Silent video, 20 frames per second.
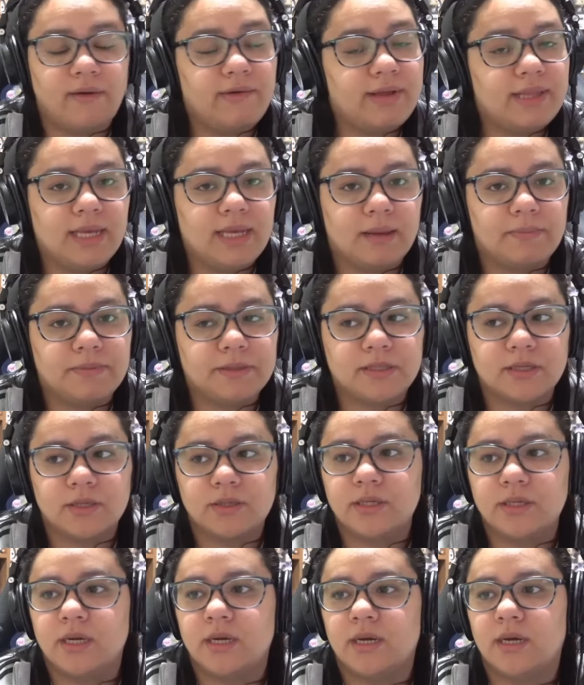the
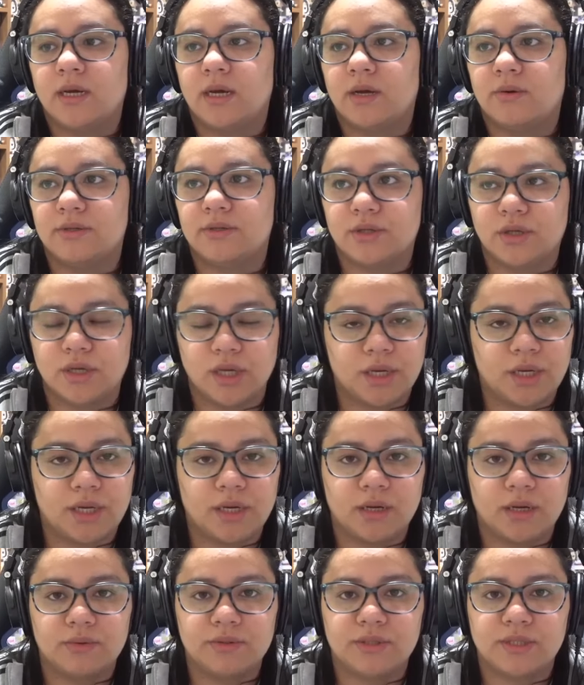episode. It was good.
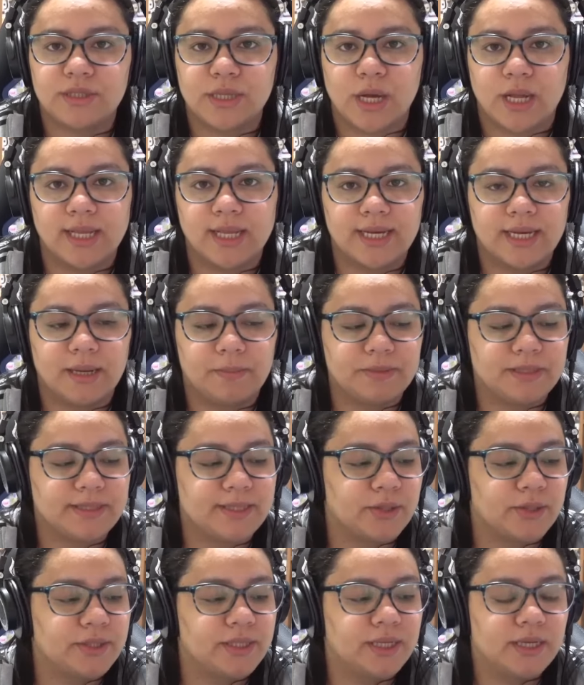It was solid
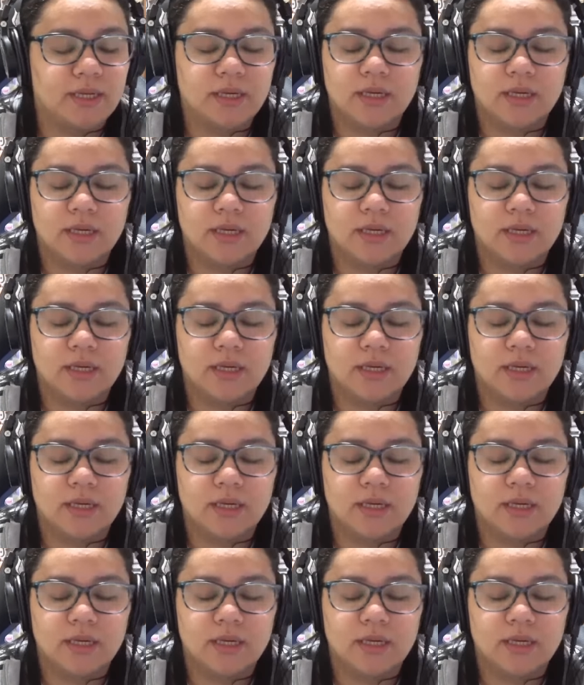episode.